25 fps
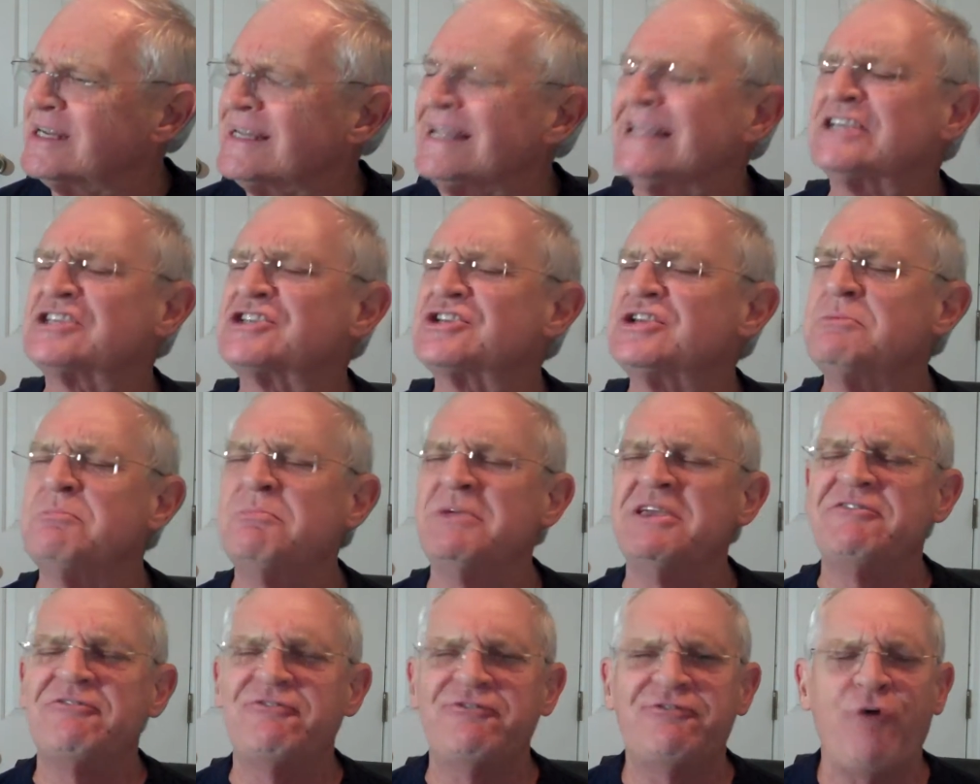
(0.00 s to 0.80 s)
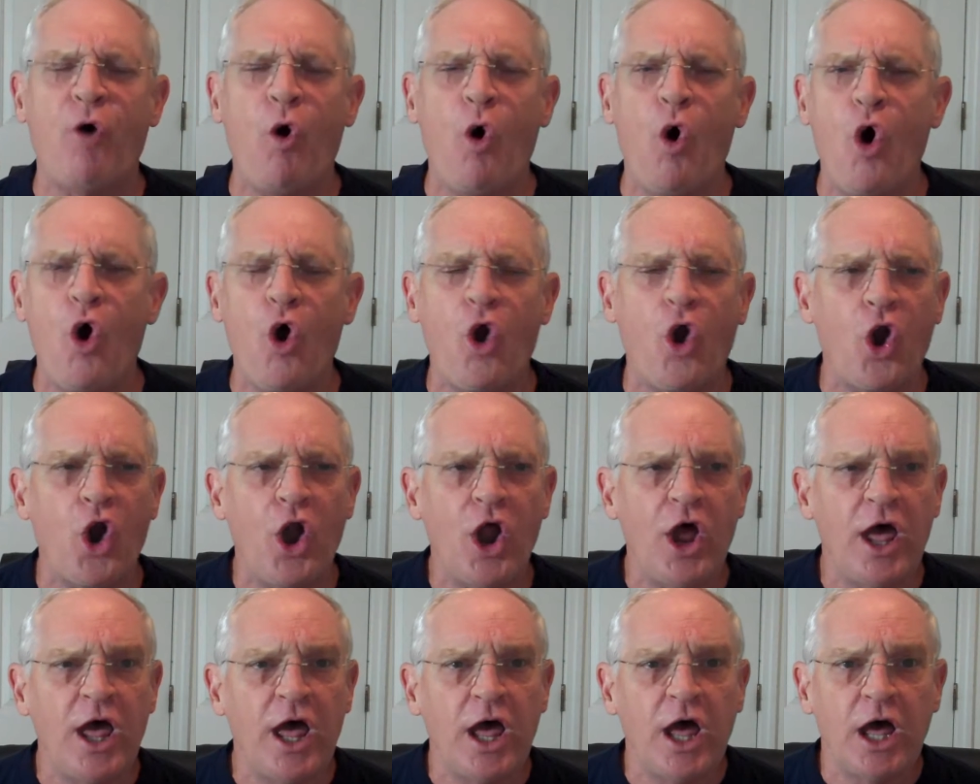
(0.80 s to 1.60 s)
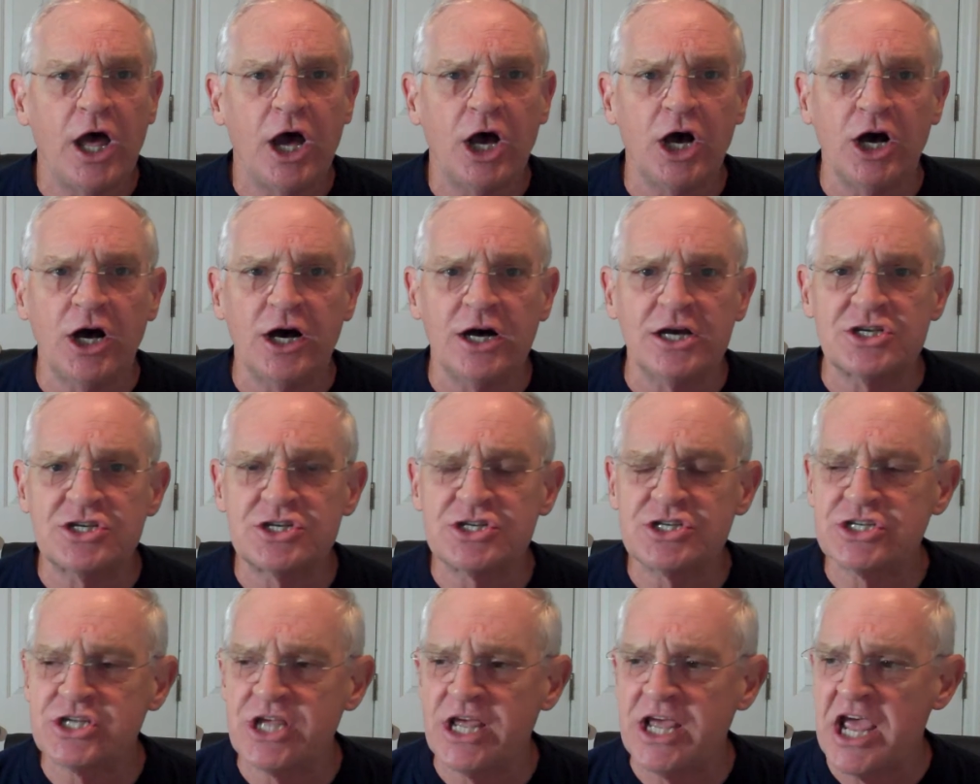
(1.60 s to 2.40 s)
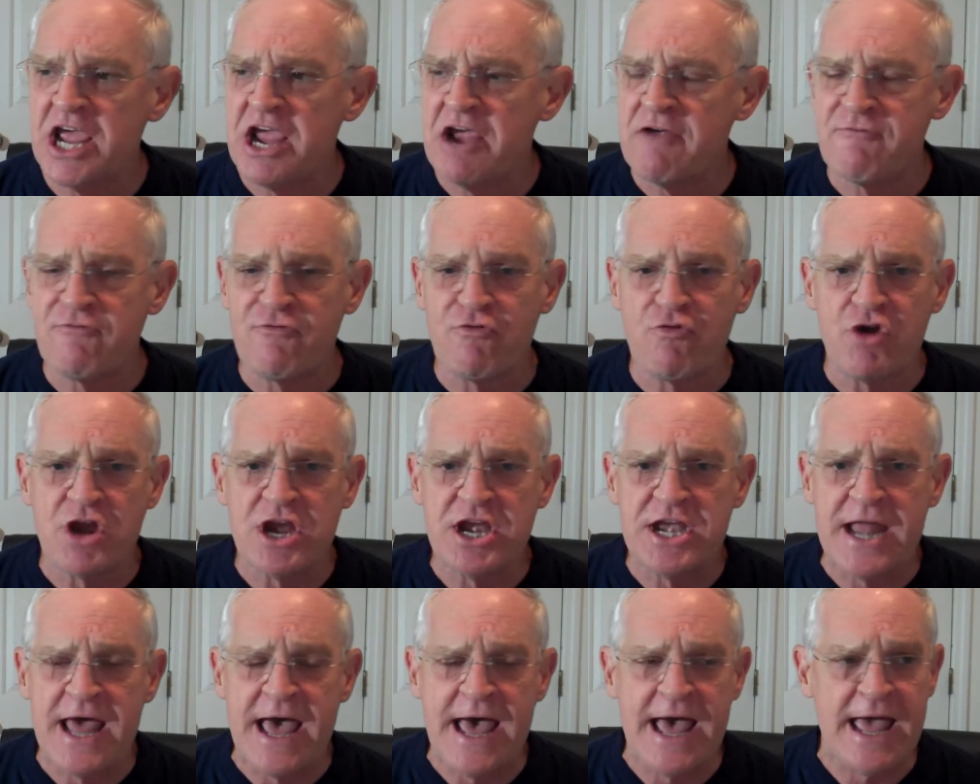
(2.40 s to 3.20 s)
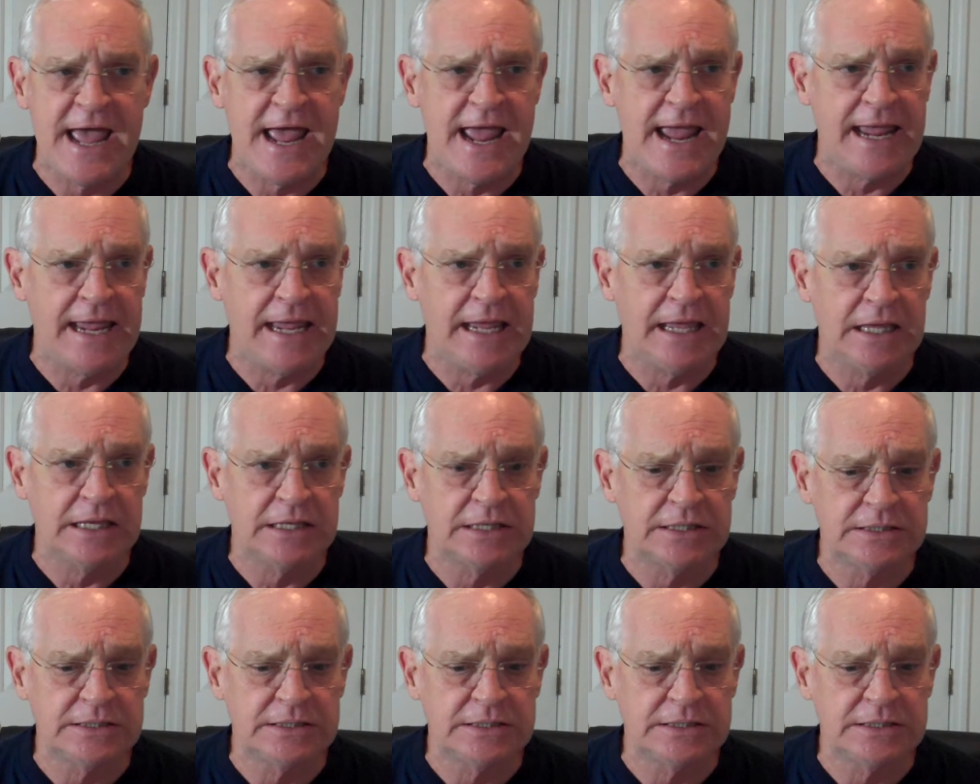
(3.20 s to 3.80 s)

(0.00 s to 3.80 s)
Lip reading: Listen, before us every day